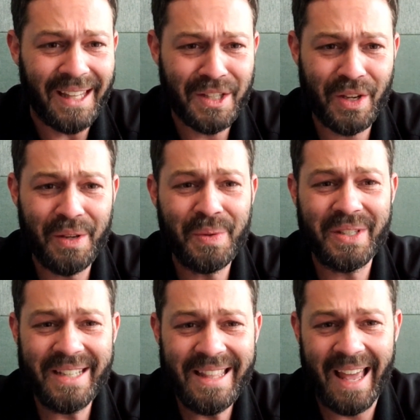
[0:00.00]
So you'll
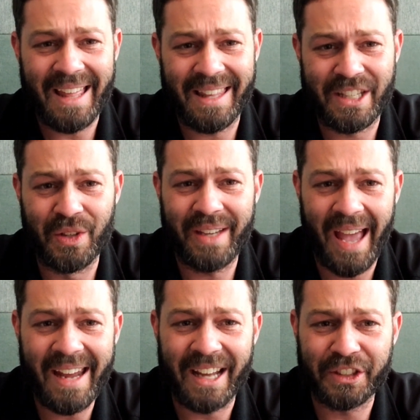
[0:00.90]
see there that you
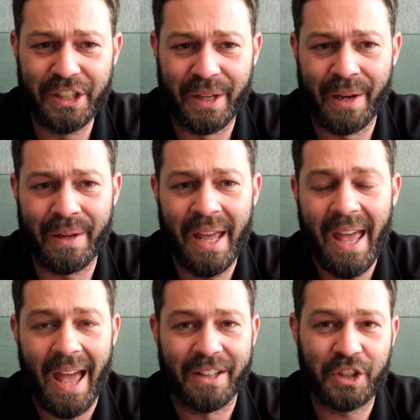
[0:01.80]
can actually go
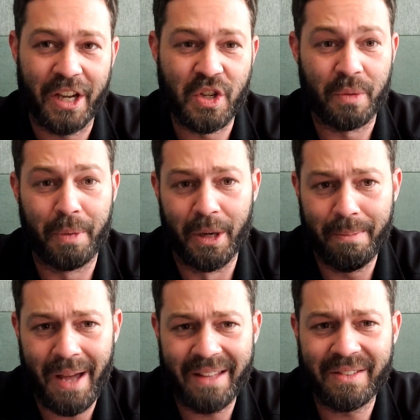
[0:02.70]
and change it per
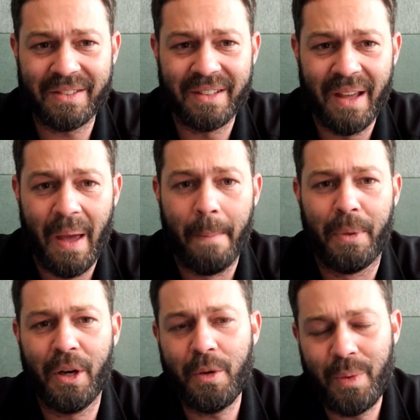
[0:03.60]
month,
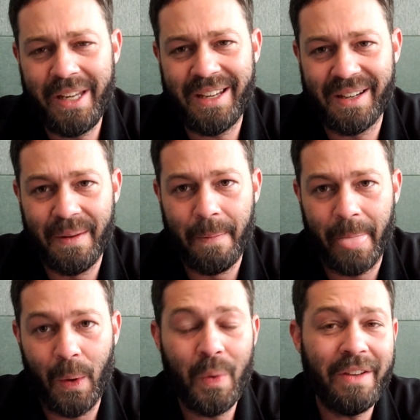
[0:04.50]
per week,
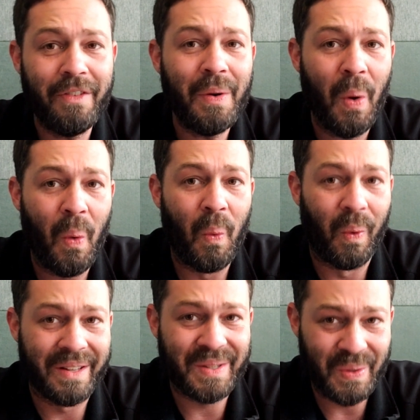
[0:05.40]
or even
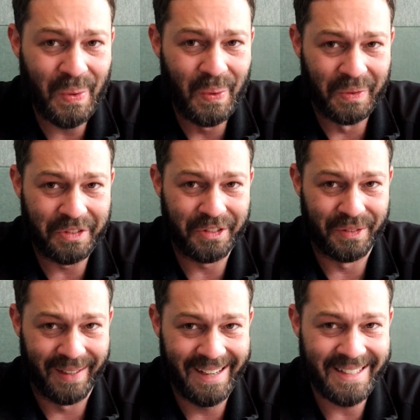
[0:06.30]
once off,
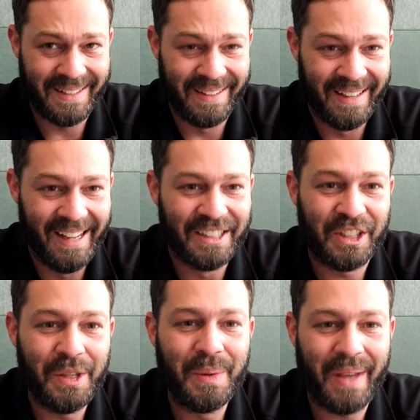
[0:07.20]
right?
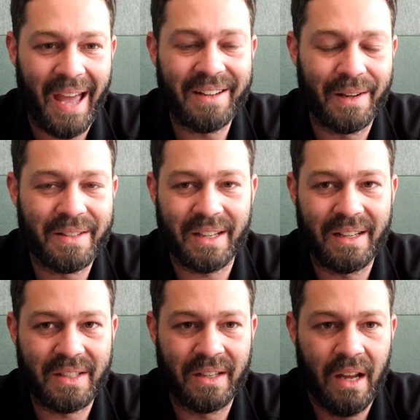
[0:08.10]
So you can go and say,
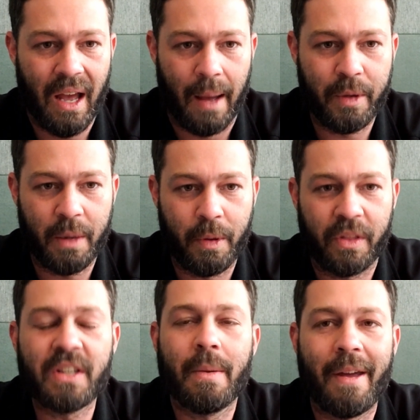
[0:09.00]
listen, I'm going to put
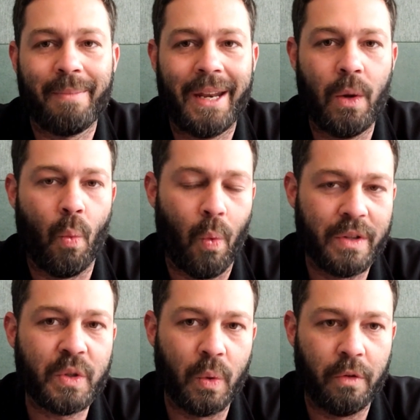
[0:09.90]
this amount of money
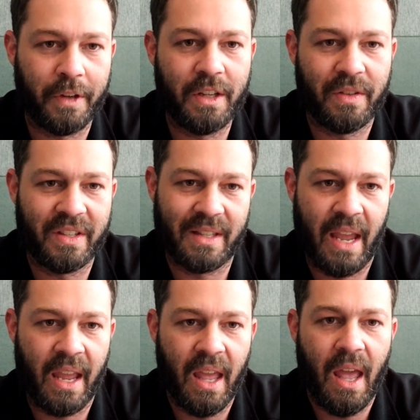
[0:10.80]
once off into this
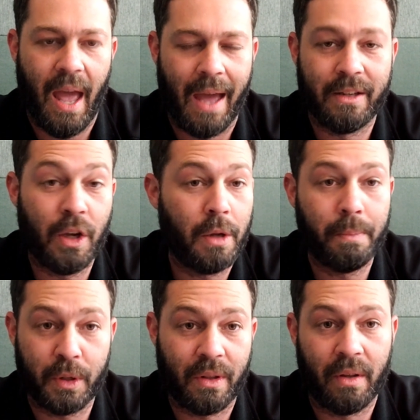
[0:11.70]
thing, and you can
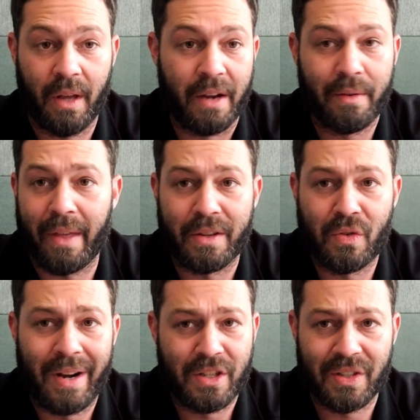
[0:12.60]
put the
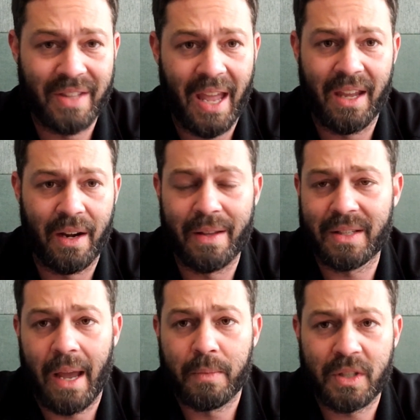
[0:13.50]
100,000 rand just there, and
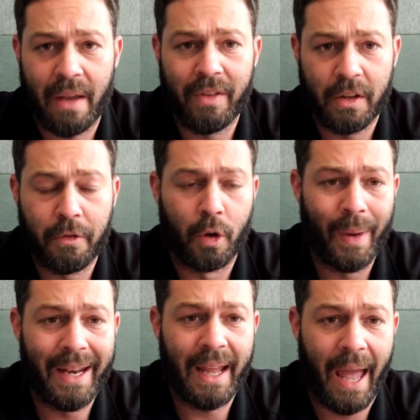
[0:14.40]
say, I'm saving it for a
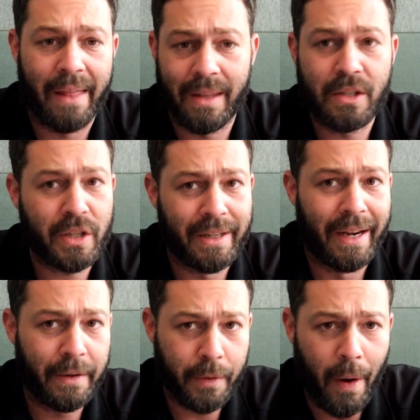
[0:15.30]
wedding, and then just
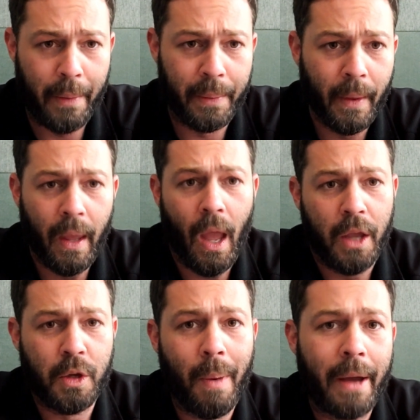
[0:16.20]
let it grow.
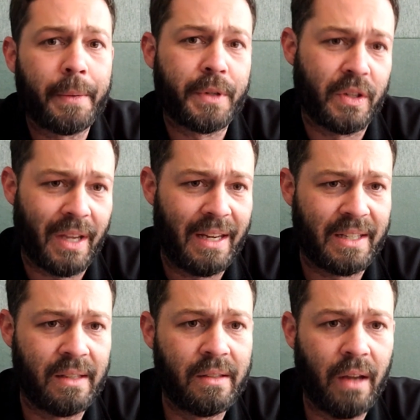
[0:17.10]
You might also say,
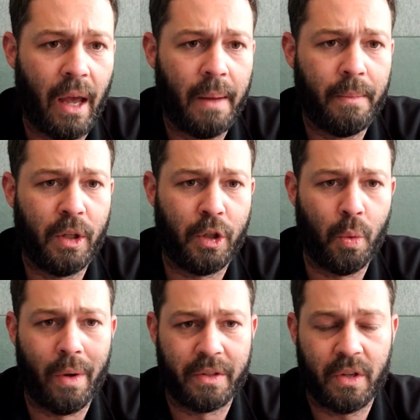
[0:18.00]
listen, you
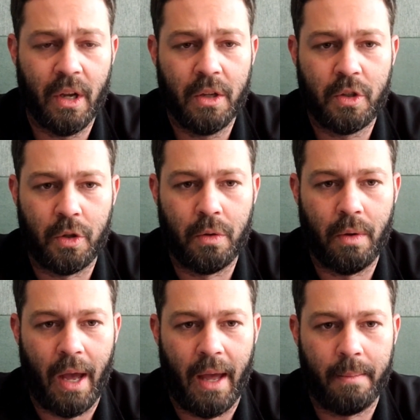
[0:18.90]
want
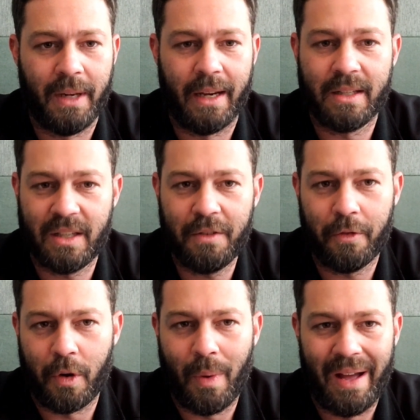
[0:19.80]
to let it sit
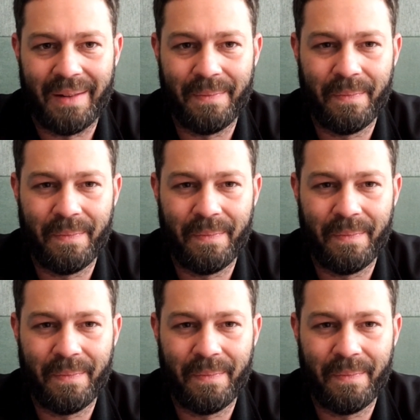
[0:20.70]
for a while.